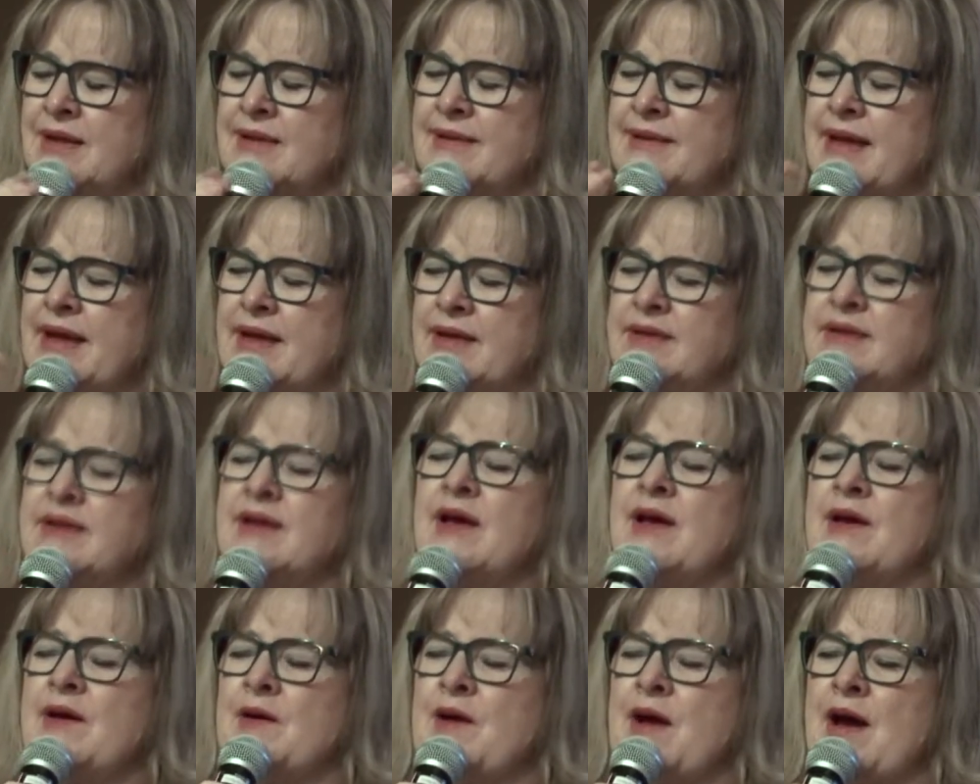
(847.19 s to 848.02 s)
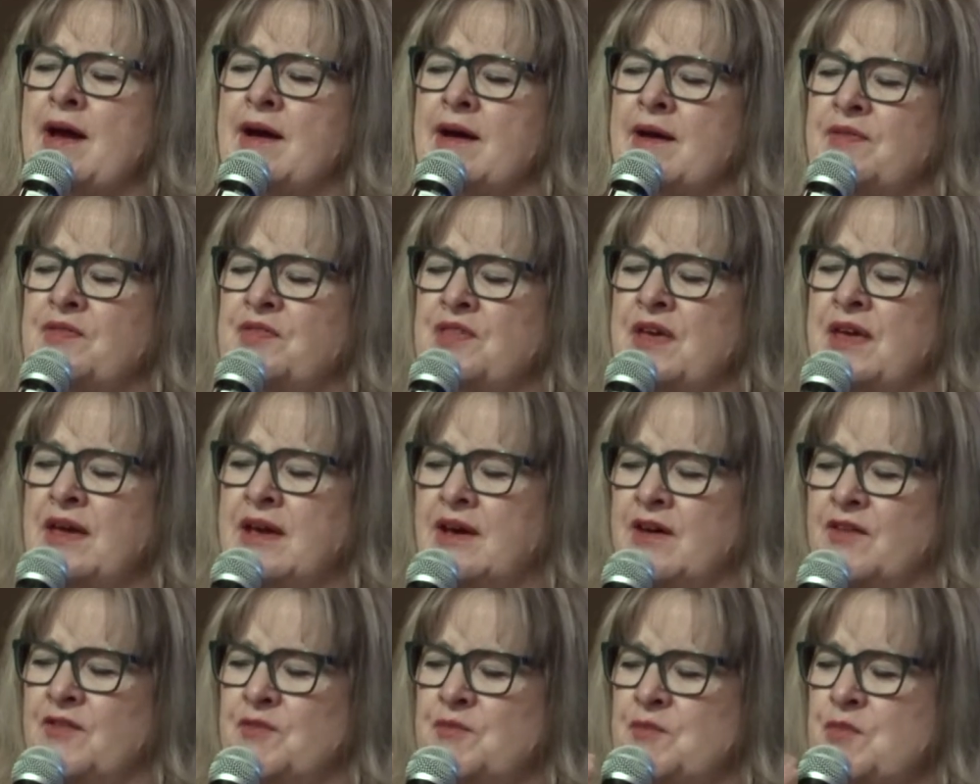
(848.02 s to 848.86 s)
that I think
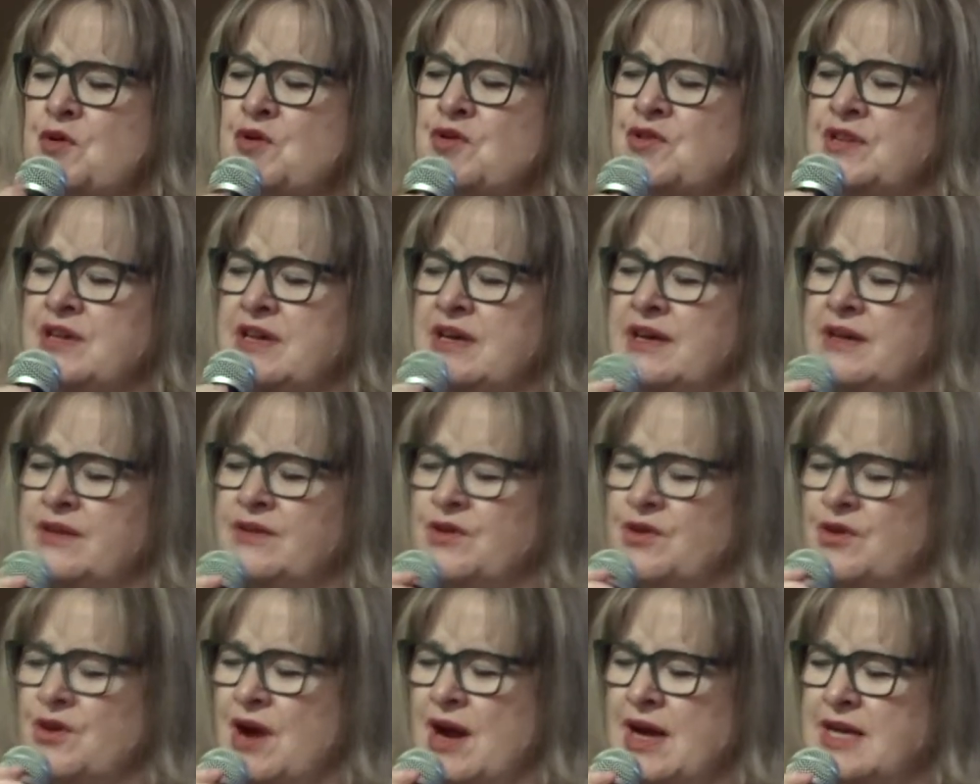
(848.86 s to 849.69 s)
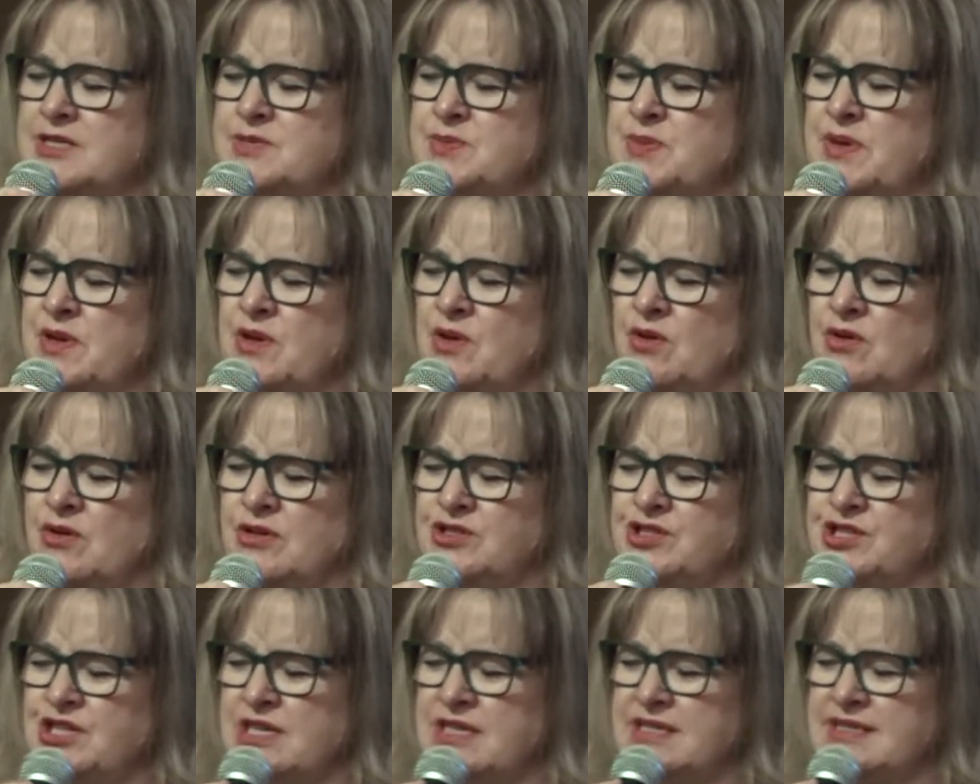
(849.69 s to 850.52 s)
of Myrta and her husband,
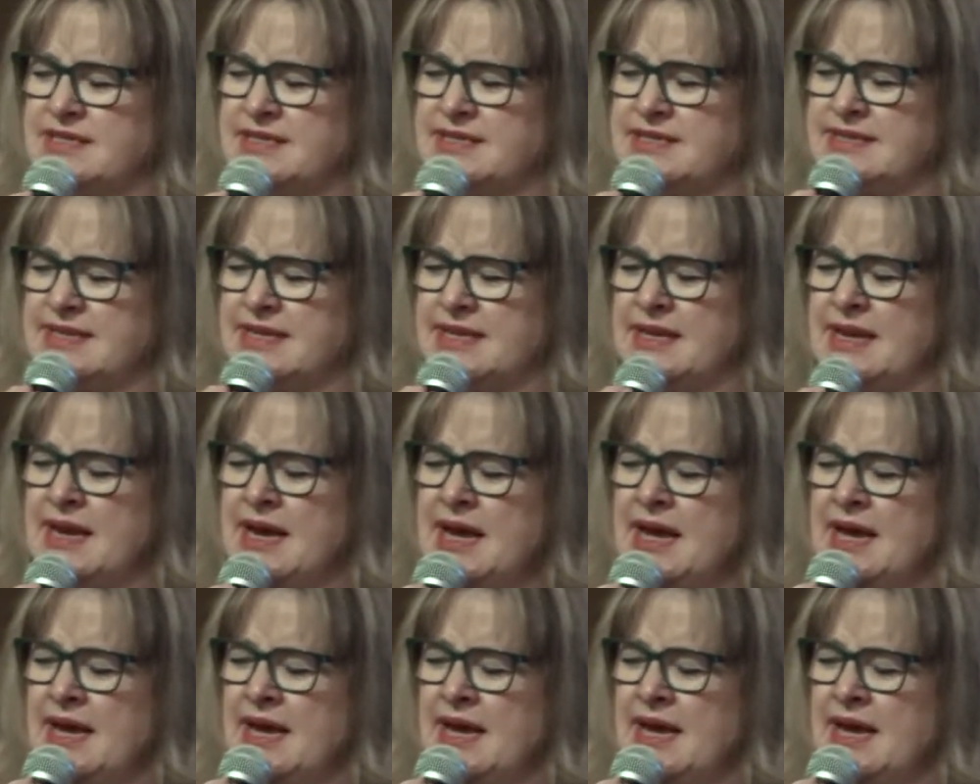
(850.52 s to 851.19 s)
Lord Jesus, and